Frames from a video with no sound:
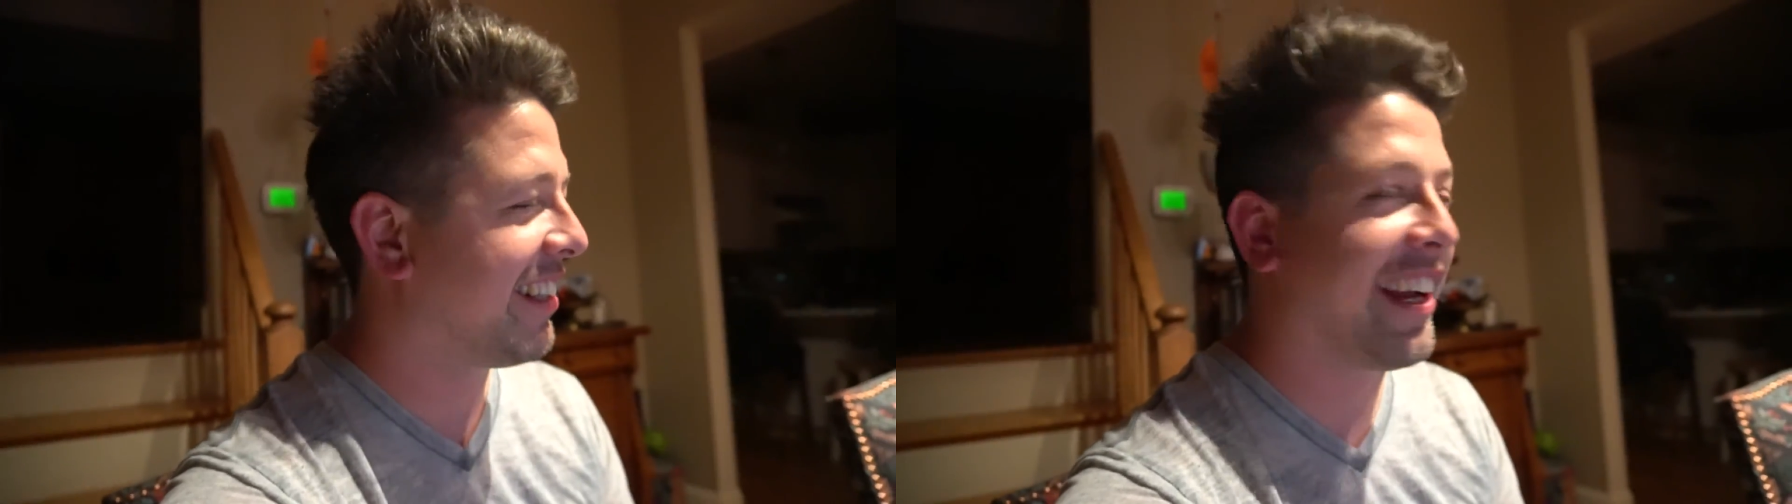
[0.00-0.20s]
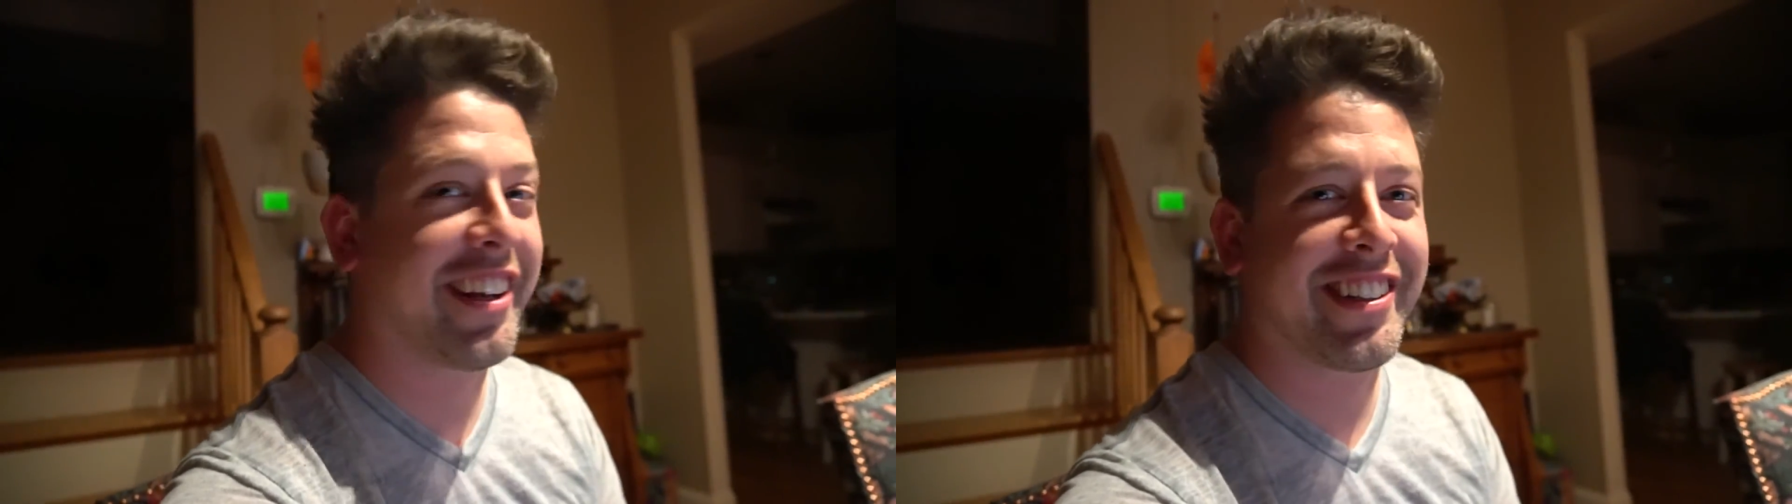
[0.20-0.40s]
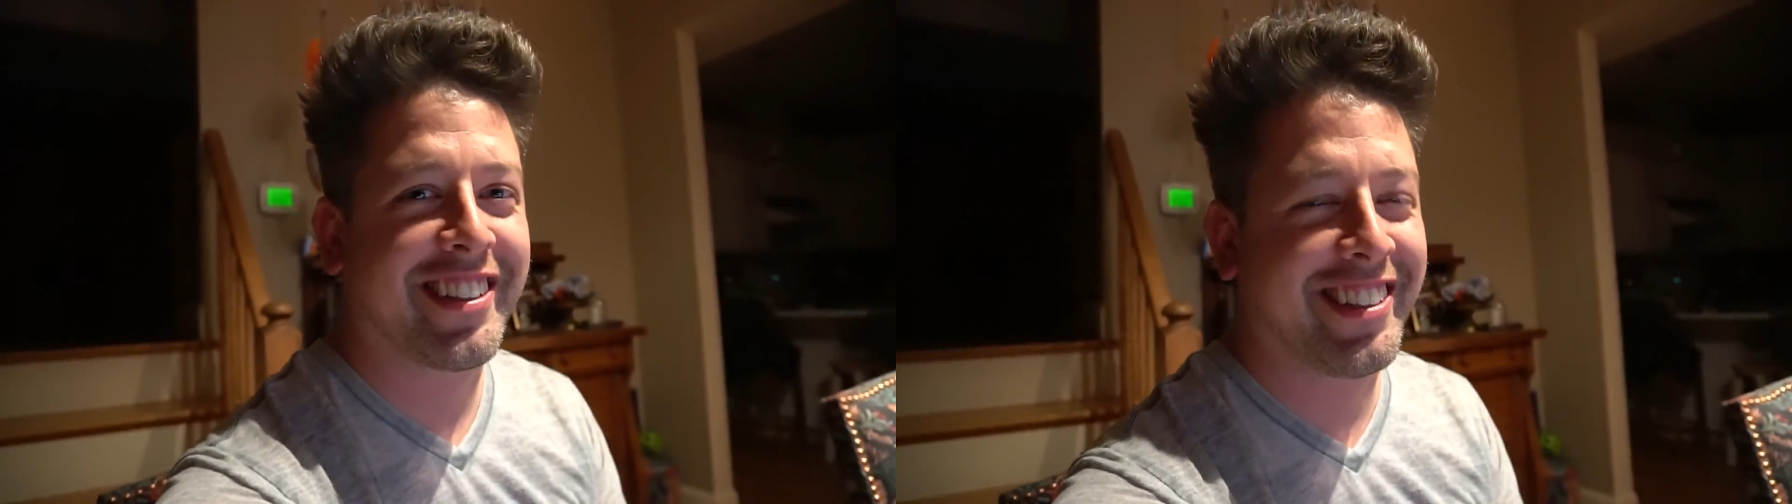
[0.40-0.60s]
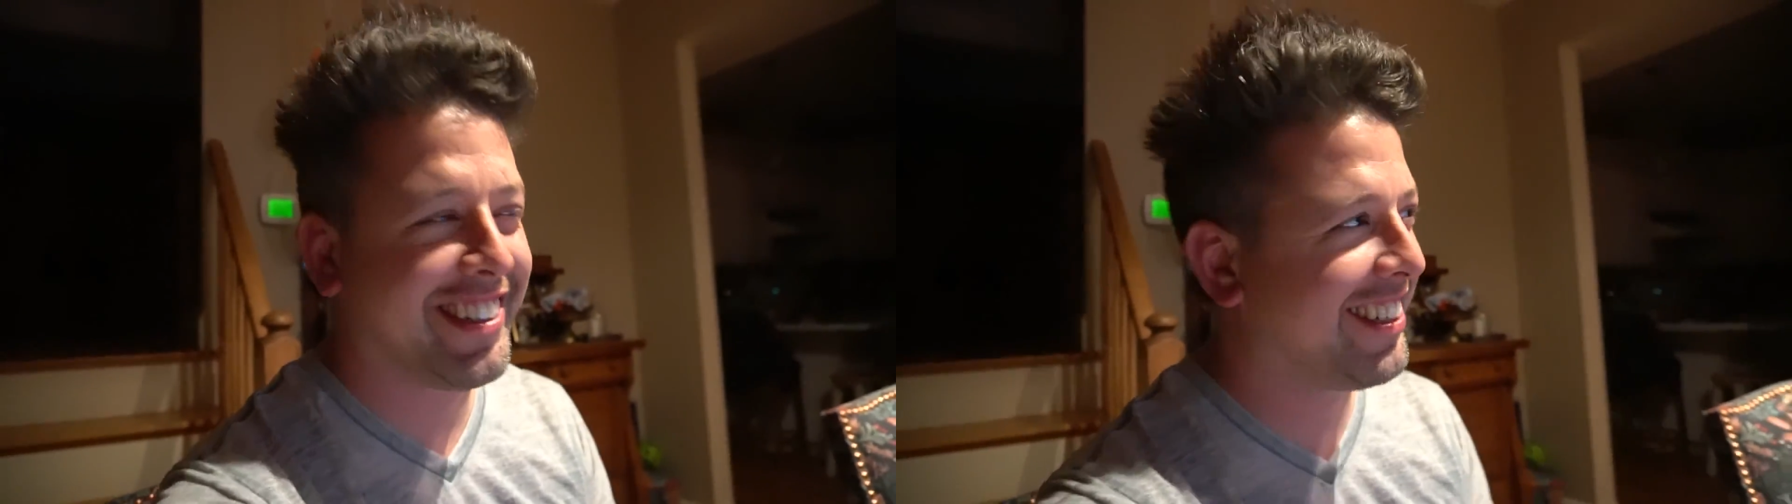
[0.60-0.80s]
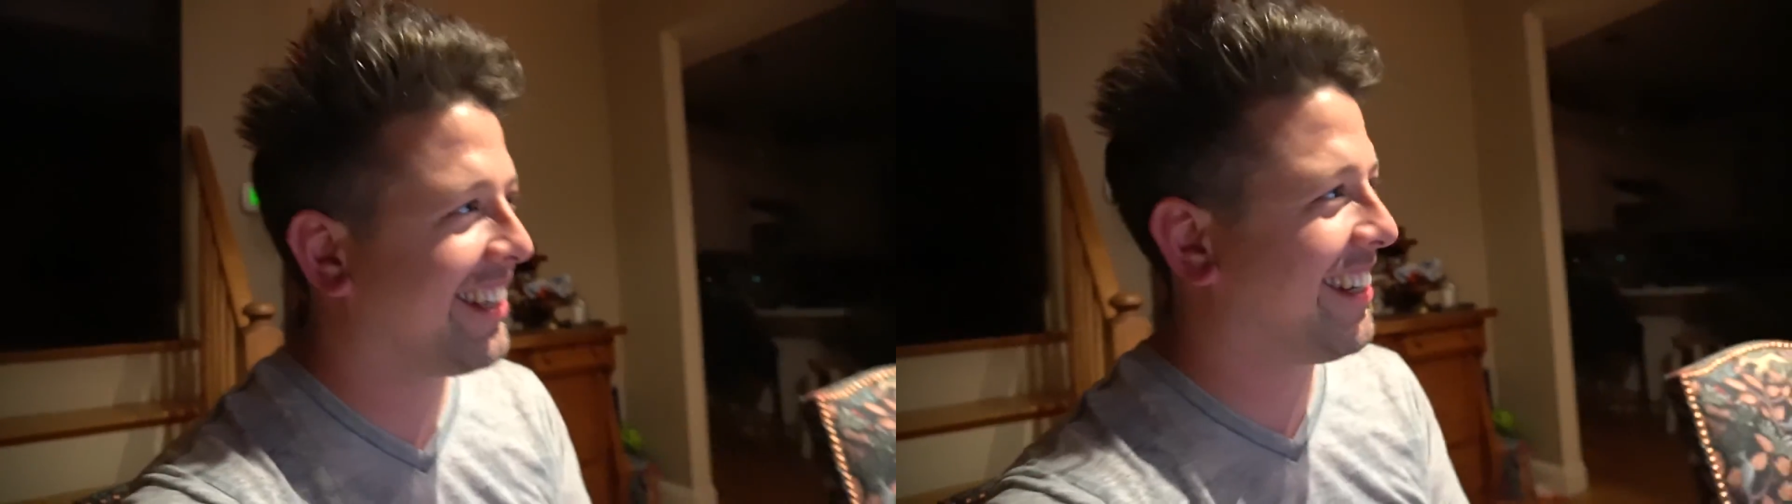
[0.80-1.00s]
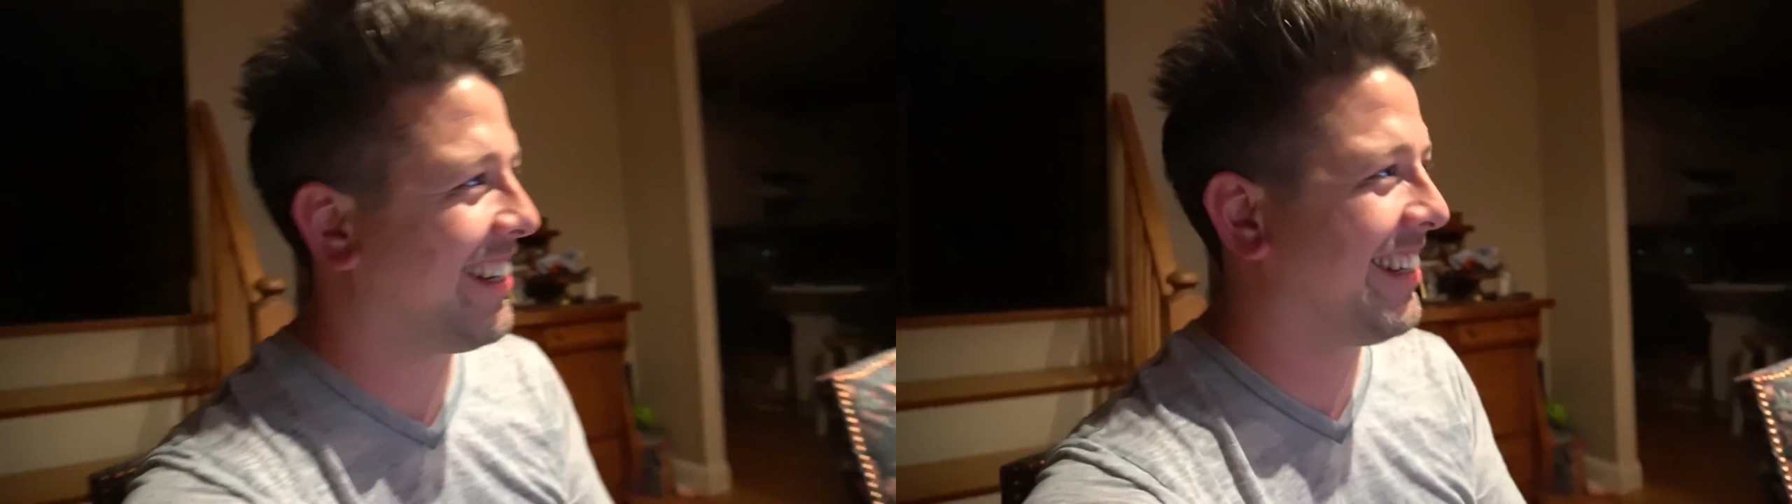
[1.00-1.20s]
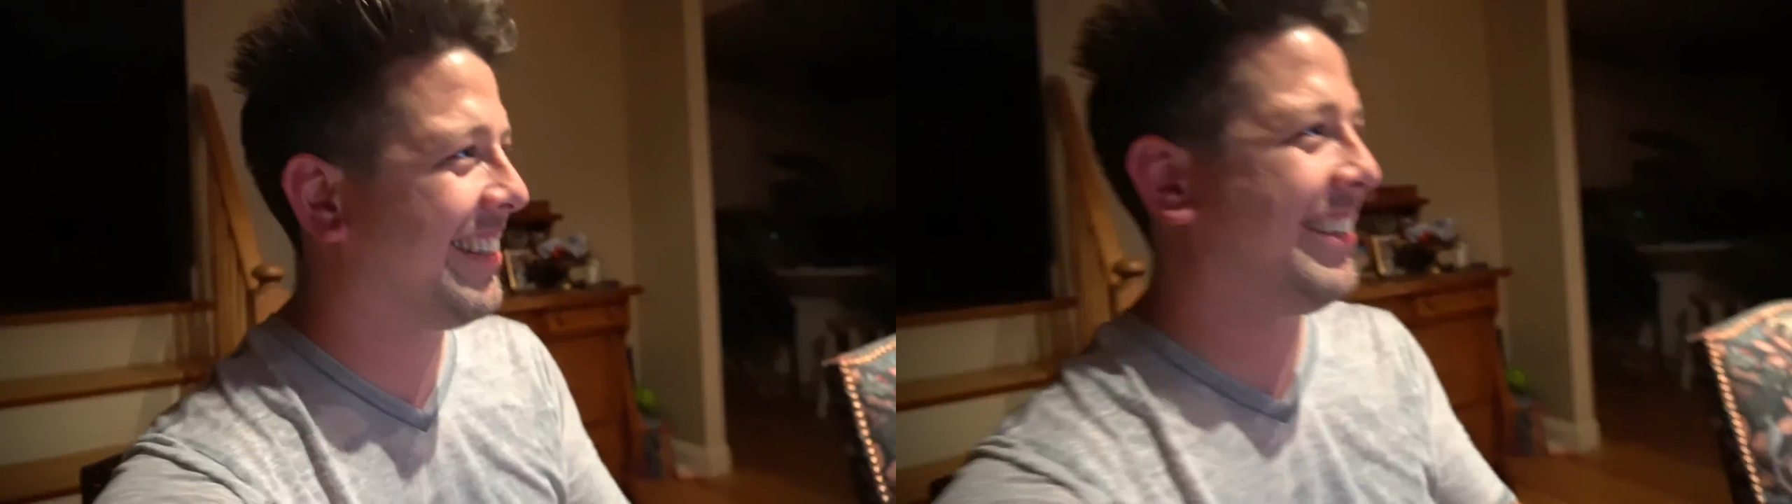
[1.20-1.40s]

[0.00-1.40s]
later.